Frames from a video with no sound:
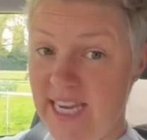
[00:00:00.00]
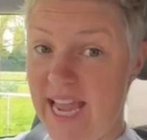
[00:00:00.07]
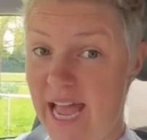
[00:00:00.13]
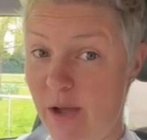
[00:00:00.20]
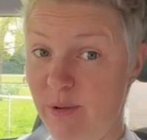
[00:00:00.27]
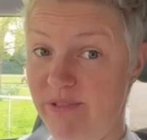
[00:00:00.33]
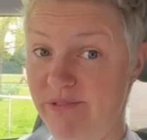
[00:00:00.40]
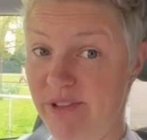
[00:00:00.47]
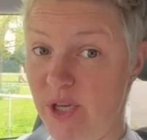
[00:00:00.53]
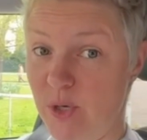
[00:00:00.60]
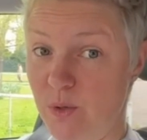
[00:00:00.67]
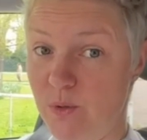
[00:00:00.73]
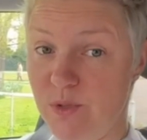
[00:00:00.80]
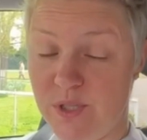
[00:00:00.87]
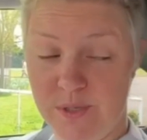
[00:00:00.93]
how it
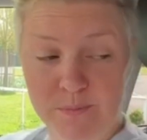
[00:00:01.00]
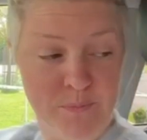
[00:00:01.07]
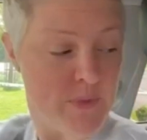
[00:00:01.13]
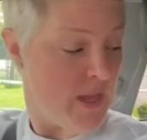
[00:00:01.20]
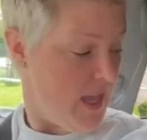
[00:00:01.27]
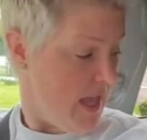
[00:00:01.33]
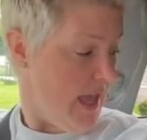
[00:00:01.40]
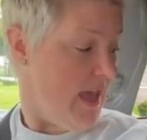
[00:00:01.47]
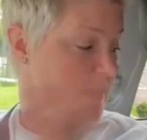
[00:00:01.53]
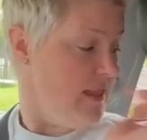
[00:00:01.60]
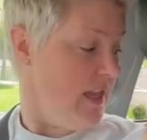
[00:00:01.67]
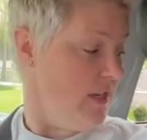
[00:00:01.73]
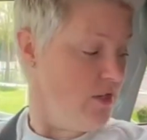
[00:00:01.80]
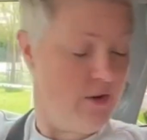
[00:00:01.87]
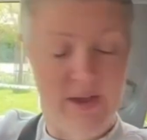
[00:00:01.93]
feels, and
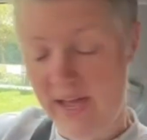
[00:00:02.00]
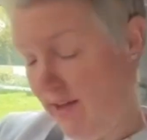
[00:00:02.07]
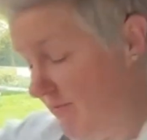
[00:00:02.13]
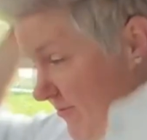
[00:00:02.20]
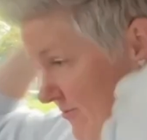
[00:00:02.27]
then you have